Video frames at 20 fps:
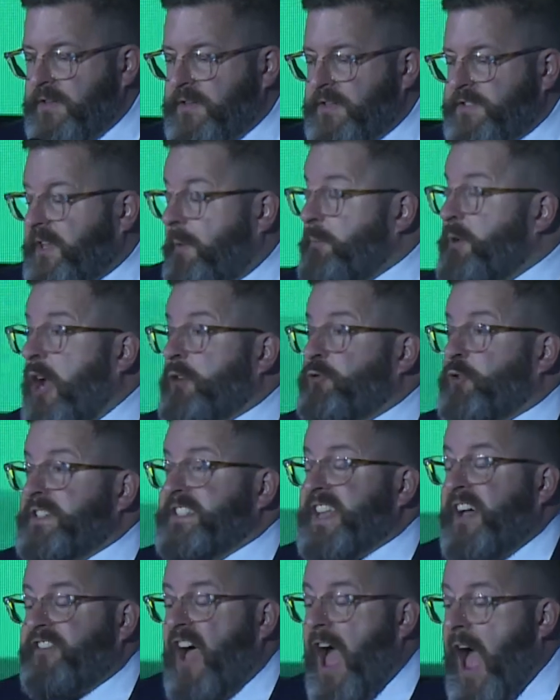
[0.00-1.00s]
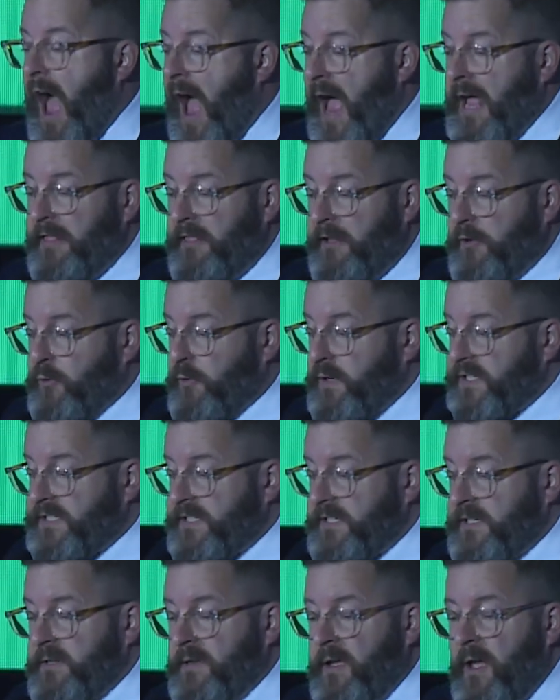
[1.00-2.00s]
Some countries have high
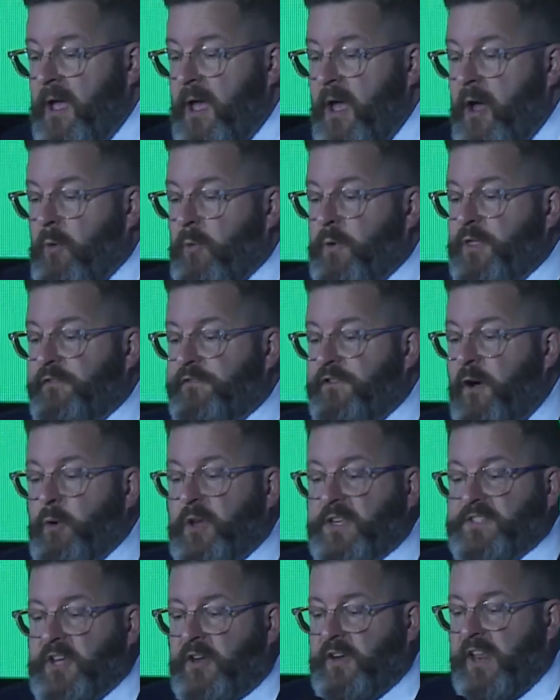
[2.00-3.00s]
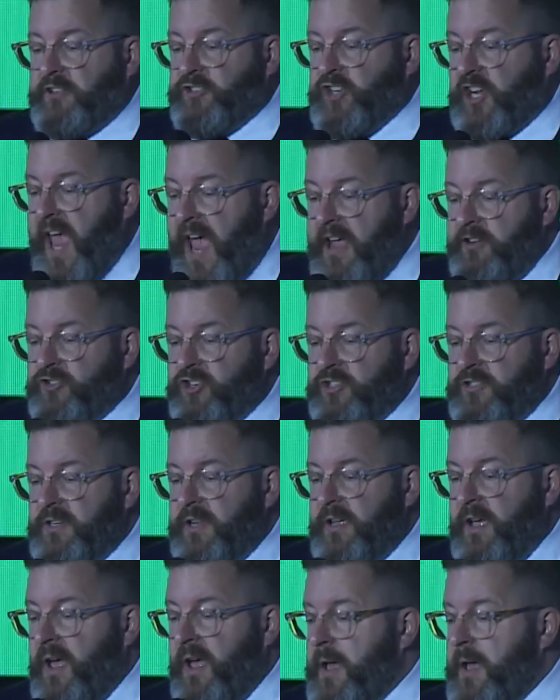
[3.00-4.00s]
literacy with a focus on education,
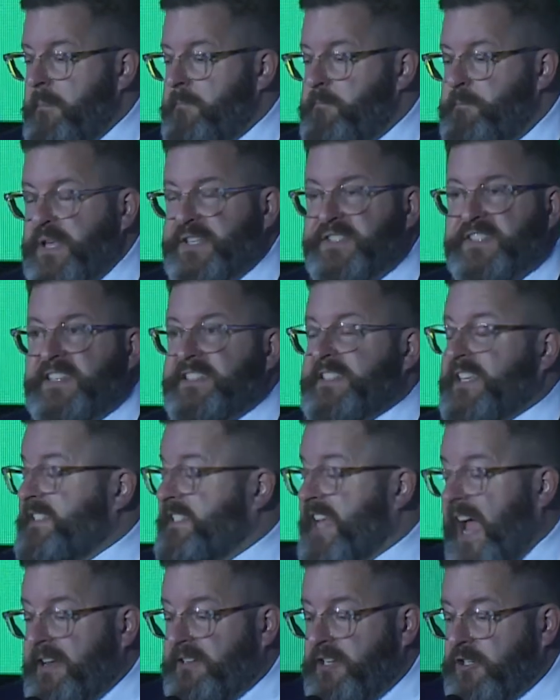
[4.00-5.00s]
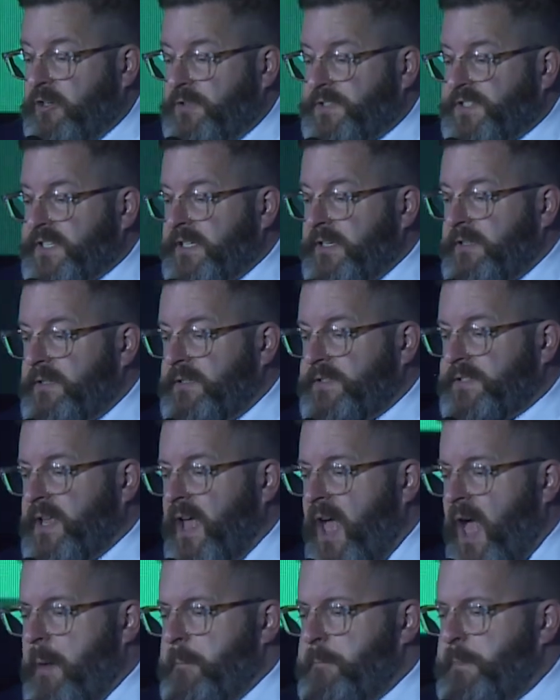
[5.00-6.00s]
business, and technical skills,
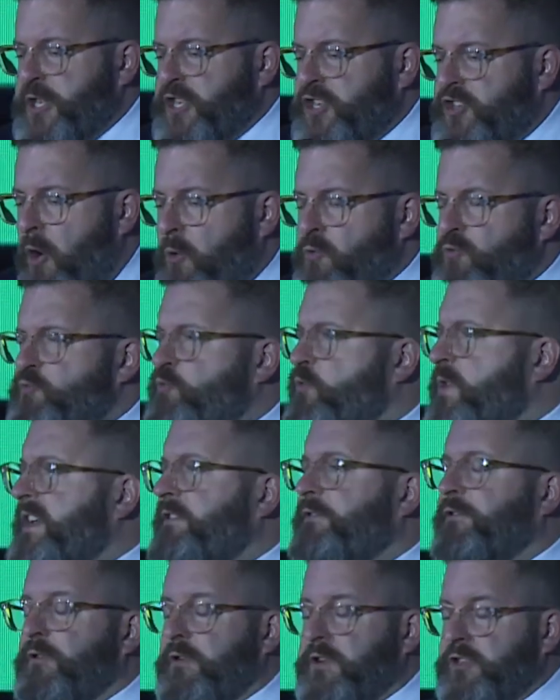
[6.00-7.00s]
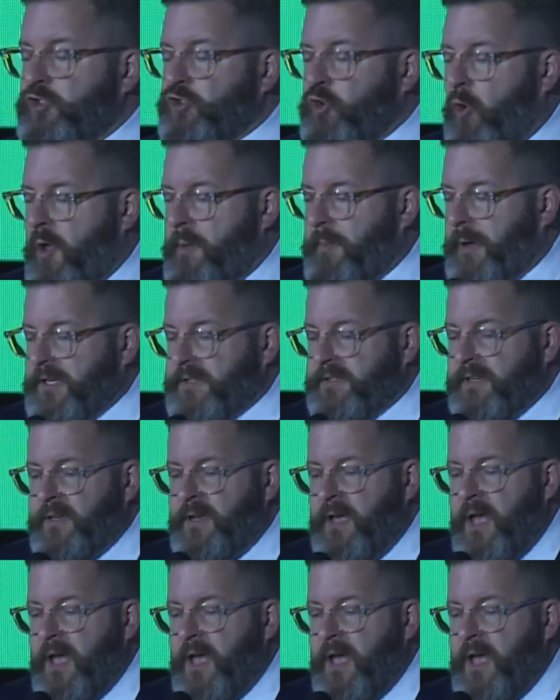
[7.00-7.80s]
but don't read for enjoyment.